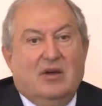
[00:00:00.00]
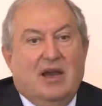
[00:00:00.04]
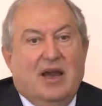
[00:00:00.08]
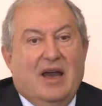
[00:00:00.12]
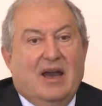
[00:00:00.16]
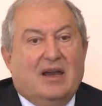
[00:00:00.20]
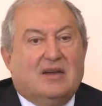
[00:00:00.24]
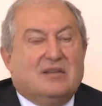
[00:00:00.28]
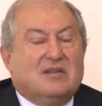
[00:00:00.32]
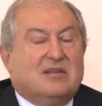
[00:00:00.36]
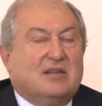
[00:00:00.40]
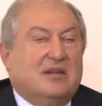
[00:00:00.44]

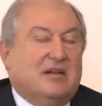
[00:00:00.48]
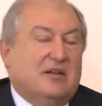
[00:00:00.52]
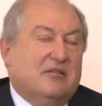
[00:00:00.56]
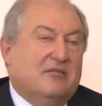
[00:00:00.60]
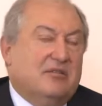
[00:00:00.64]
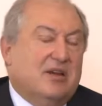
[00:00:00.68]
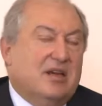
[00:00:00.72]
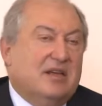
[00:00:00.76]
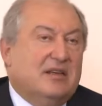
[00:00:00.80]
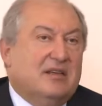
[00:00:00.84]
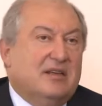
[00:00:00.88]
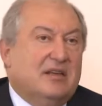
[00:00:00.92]

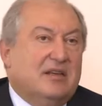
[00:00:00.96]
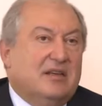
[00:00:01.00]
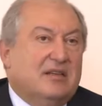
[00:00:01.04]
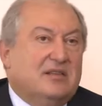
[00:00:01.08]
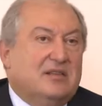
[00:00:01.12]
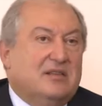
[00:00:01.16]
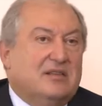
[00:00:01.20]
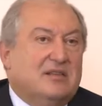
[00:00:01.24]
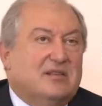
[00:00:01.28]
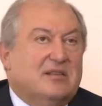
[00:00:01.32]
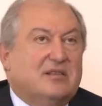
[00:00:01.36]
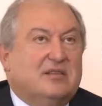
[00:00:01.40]
accelerate
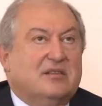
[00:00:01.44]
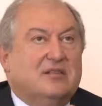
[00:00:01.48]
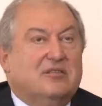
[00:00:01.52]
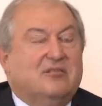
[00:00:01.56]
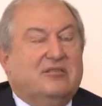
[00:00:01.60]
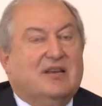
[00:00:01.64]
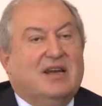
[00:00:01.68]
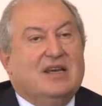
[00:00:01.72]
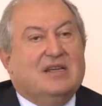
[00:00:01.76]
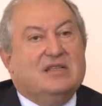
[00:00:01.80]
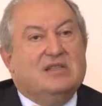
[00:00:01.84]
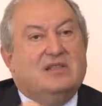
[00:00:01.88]
this
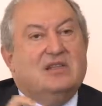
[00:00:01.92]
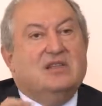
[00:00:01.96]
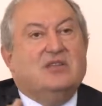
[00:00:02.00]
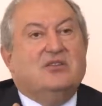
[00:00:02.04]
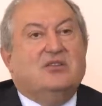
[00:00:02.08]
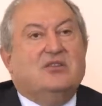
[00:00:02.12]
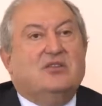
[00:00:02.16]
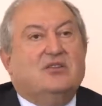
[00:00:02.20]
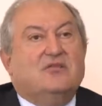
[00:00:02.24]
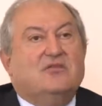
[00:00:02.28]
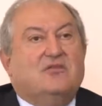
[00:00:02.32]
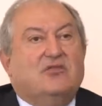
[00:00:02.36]

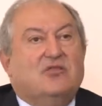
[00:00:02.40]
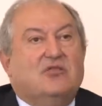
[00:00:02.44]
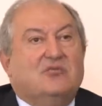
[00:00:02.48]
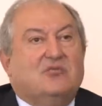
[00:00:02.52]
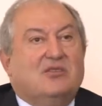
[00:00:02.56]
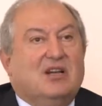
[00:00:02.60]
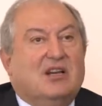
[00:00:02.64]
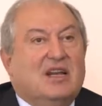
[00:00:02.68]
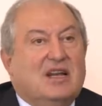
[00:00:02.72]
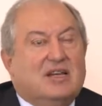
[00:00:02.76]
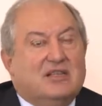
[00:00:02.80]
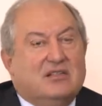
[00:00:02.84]
transition
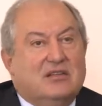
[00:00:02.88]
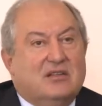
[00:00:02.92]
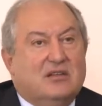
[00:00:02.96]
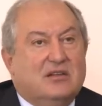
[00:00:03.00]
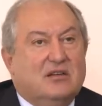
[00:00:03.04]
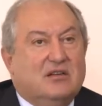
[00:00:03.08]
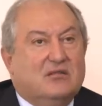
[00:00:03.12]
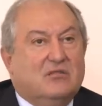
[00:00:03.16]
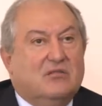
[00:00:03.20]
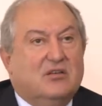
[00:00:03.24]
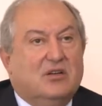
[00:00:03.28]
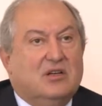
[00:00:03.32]
from
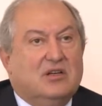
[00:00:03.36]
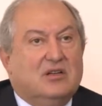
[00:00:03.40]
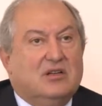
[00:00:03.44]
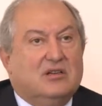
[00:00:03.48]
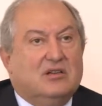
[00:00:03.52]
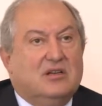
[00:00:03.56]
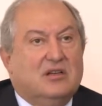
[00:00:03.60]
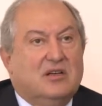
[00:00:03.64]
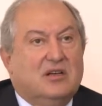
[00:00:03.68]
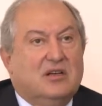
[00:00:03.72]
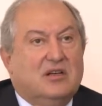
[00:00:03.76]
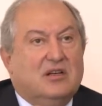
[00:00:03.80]
classical
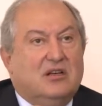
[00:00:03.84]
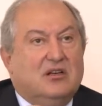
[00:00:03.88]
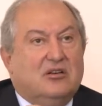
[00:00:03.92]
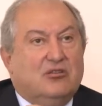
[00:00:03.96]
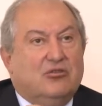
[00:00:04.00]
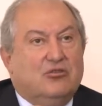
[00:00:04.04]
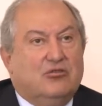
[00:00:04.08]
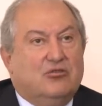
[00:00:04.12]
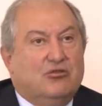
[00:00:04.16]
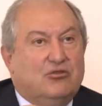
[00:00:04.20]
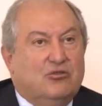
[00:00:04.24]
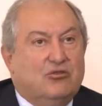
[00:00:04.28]
world
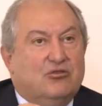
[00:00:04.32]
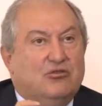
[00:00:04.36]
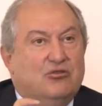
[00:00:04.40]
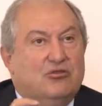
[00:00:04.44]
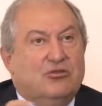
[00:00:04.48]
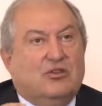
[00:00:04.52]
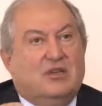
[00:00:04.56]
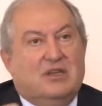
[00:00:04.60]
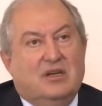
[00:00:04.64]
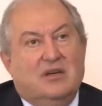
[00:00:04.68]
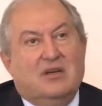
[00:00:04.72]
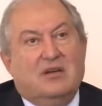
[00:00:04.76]

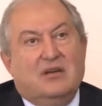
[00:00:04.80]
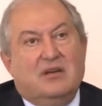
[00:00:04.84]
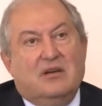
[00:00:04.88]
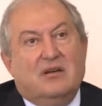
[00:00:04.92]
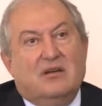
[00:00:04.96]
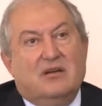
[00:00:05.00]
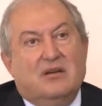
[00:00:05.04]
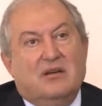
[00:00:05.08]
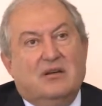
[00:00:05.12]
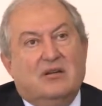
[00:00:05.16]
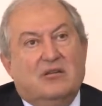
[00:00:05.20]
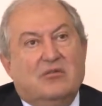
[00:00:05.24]
to
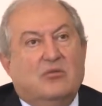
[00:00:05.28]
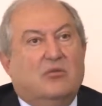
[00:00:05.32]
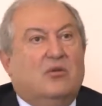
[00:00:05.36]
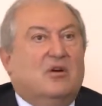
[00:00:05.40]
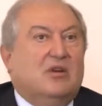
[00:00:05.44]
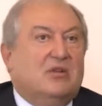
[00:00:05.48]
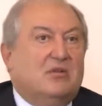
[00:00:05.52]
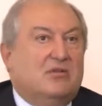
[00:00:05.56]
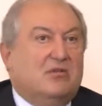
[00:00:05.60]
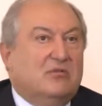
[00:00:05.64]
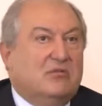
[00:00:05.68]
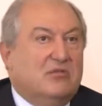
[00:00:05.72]
the
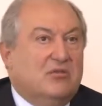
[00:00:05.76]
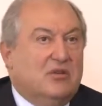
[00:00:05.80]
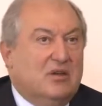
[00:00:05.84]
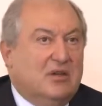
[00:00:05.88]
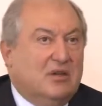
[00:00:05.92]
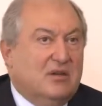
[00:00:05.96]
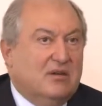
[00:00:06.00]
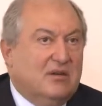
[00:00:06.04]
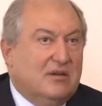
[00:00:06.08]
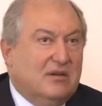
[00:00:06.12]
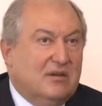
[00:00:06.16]
quantum world.